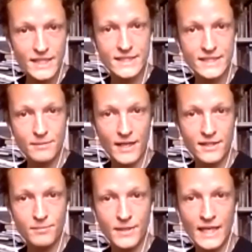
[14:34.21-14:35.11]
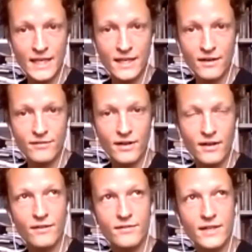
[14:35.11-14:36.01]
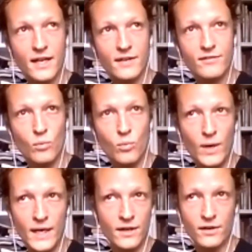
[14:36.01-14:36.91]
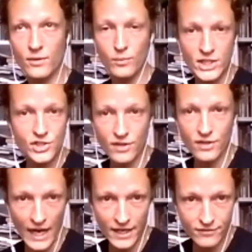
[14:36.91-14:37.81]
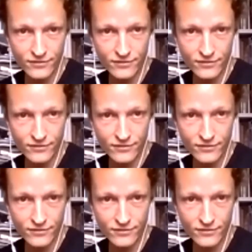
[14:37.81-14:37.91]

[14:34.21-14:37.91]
It seemed like the beginning of a kind of a weirder, richer life,